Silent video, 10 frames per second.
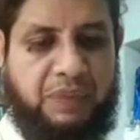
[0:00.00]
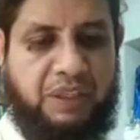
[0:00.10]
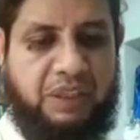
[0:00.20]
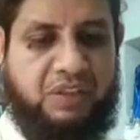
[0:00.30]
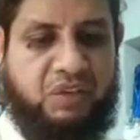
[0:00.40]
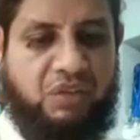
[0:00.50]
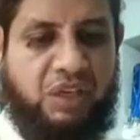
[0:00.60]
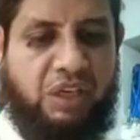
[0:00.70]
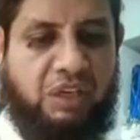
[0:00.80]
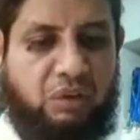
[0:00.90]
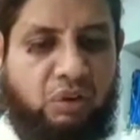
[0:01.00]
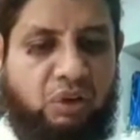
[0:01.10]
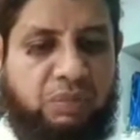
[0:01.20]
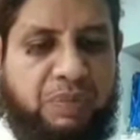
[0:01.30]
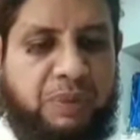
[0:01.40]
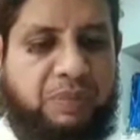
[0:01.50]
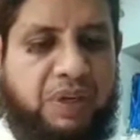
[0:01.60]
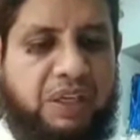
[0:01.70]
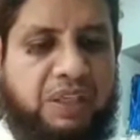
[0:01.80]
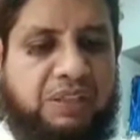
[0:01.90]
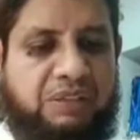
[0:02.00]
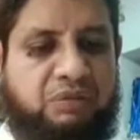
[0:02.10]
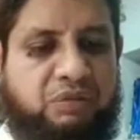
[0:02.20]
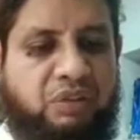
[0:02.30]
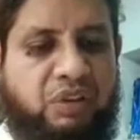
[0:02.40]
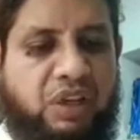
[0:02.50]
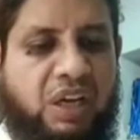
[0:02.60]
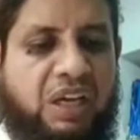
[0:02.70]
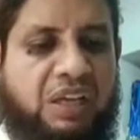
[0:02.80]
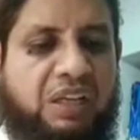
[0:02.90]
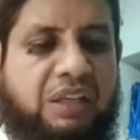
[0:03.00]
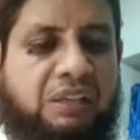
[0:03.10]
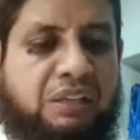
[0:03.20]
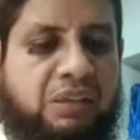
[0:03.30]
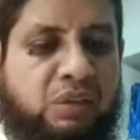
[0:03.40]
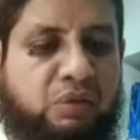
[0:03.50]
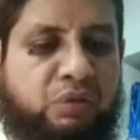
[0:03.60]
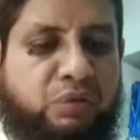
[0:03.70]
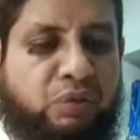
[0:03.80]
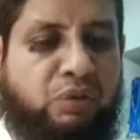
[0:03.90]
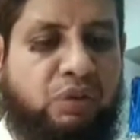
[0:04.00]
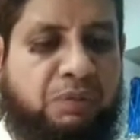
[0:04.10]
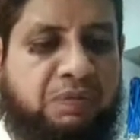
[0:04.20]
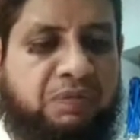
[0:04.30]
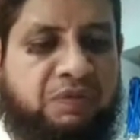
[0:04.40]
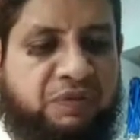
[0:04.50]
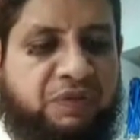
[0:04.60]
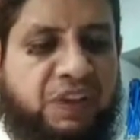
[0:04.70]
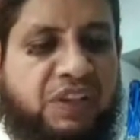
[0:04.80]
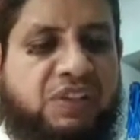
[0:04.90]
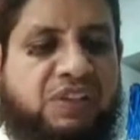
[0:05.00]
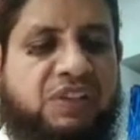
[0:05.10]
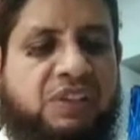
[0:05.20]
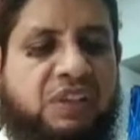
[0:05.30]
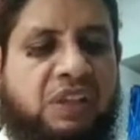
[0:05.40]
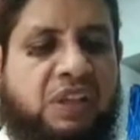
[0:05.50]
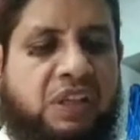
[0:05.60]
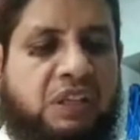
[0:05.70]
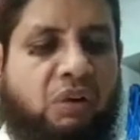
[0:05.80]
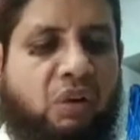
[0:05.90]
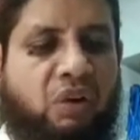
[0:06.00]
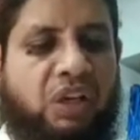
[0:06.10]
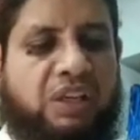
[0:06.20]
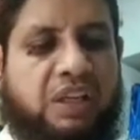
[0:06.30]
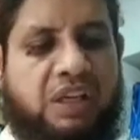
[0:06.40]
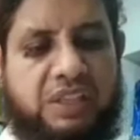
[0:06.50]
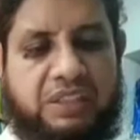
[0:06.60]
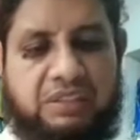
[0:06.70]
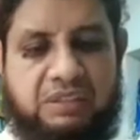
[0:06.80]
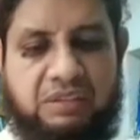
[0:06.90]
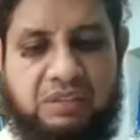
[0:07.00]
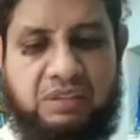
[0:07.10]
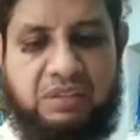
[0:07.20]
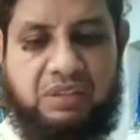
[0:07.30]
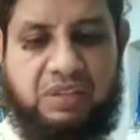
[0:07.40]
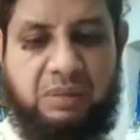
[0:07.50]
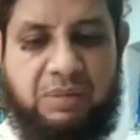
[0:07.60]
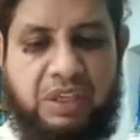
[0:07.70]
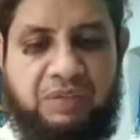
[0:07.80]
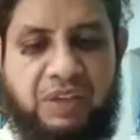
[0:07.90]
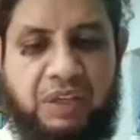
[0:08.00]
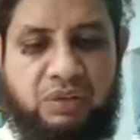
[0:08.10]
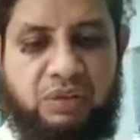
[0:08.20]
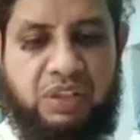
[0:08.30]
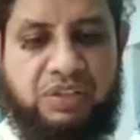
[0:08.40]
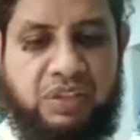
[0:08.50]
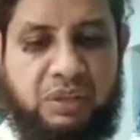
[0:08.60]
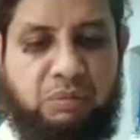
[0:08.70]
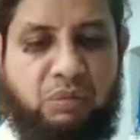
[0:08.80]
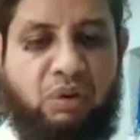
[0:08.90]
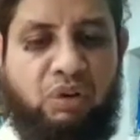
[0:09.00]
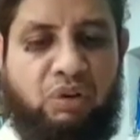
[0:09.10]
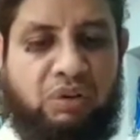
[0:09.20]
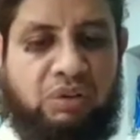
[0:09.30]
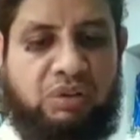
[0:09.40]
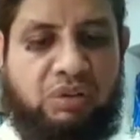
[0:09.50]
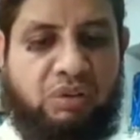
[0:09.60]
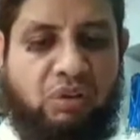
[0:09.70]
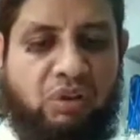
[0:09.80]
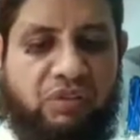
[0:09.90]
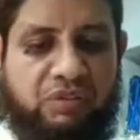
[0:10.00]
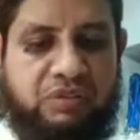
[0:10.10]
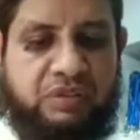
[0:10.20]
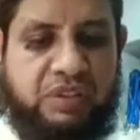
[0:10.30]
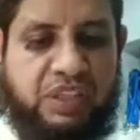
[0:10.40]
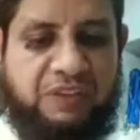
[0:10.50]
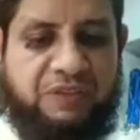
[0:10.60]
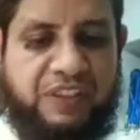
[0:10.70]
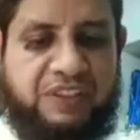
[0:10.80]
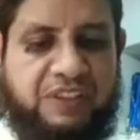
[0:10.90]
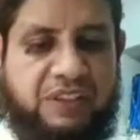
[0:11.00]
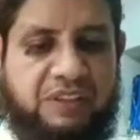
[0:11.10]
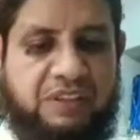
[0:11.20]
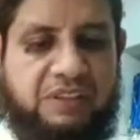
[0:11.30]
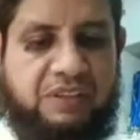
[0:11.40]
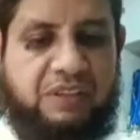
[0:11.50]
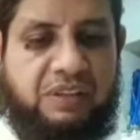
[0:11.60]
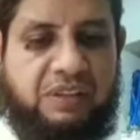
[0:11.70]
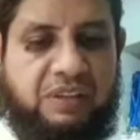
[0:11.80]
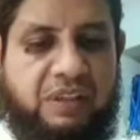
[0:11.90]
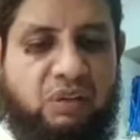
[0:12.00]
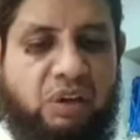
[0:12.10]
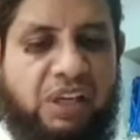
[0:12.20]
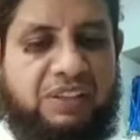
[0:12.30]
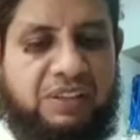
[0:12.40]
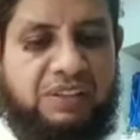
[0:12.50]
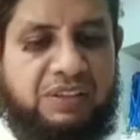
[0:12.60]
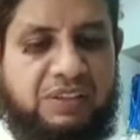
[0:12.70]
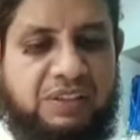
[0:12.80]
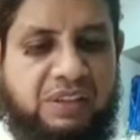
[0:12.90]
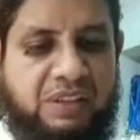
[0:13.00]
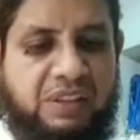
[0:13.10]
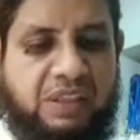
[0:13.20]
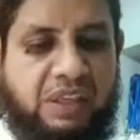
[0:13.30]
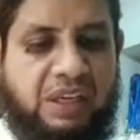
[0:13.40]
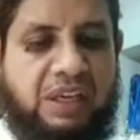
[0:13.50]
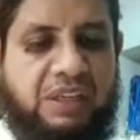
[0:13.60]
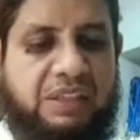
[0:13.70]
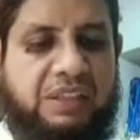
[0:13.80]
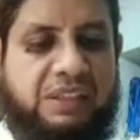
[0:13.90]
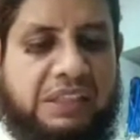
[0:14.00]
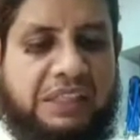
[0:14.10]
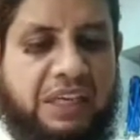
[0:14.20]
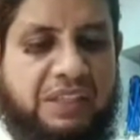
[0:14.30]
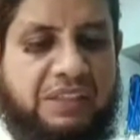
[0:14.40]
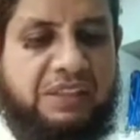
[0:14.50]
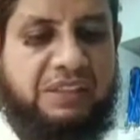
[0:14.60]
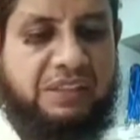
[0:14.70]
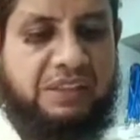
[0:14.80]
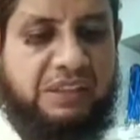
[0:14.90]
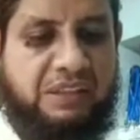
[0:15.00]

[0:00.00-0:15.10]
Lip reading: is still not prepared for run full phase online learning. Some individuals are more affected than others, and the crisis in